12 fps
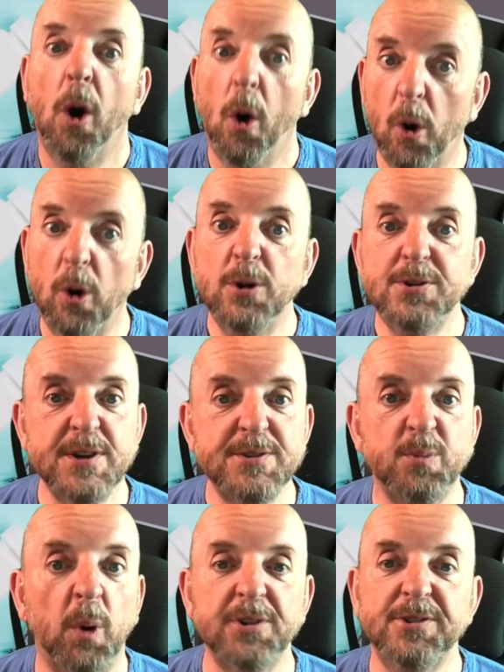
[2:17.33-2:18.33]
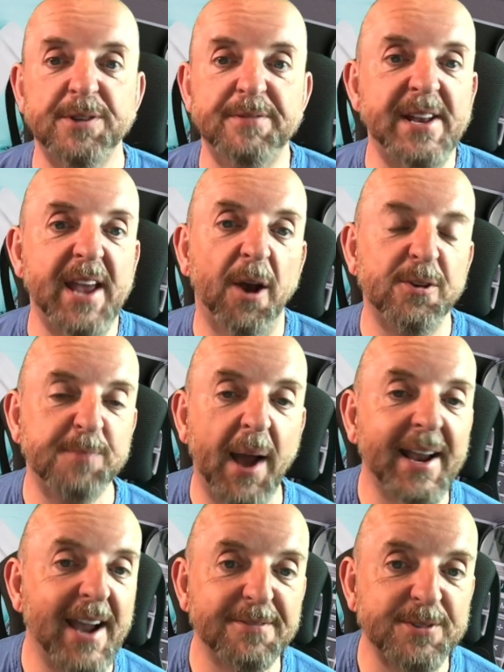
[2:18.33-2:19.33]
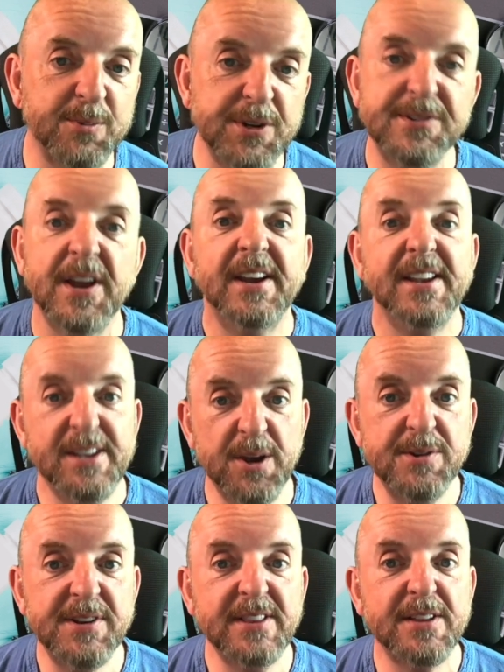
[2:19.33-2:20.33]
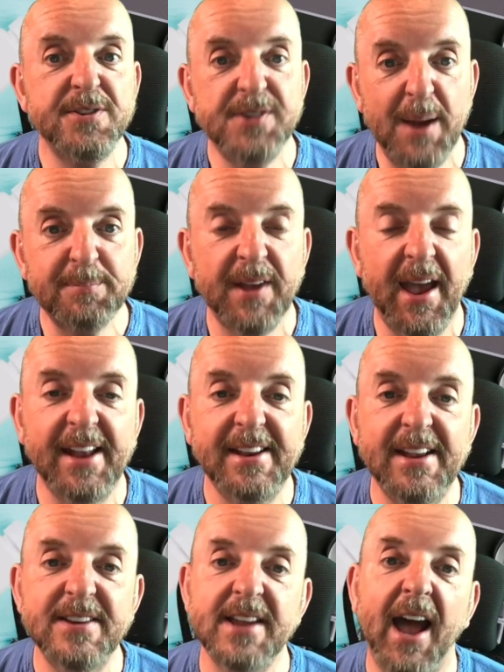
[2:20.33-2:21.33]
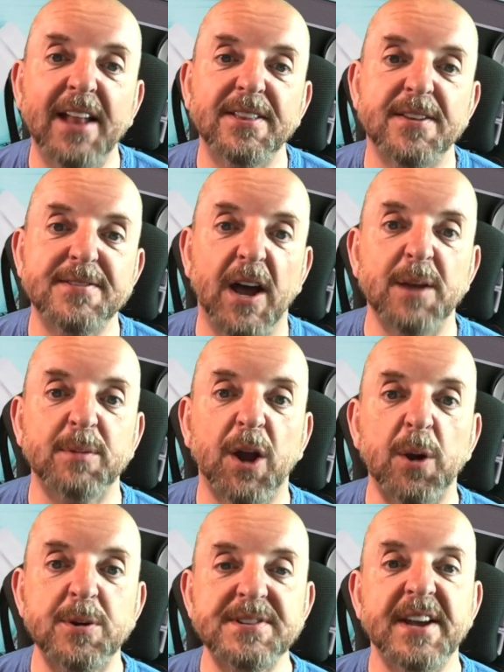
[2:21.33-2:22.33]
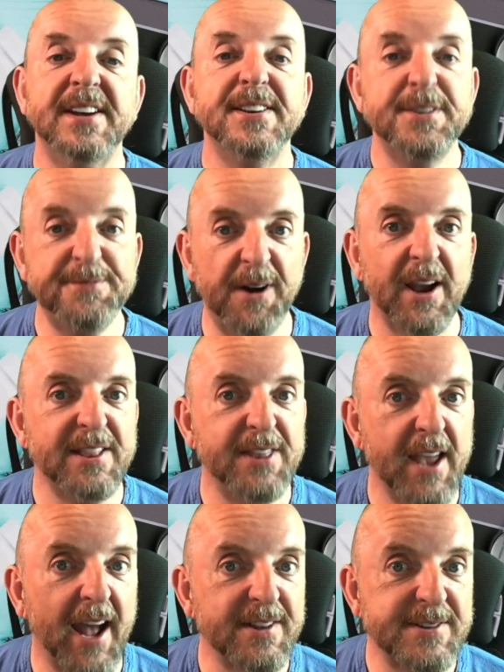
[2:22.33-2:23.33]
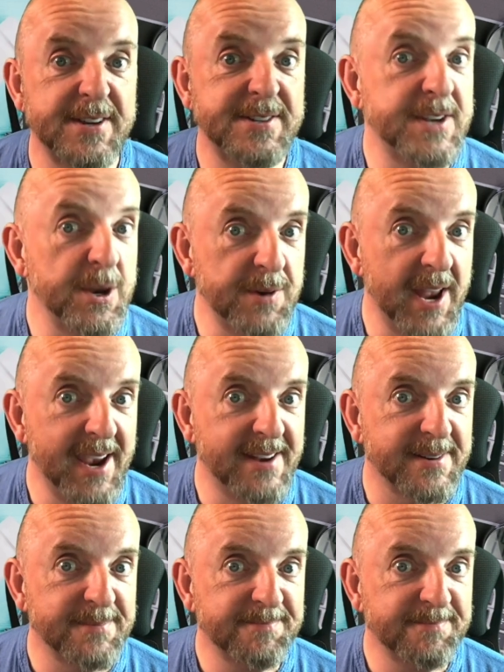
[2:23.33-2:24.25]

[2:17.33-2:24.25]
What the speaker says: or just watch the videos back afterwards using the chapter headings and the time codes to find the answers you need.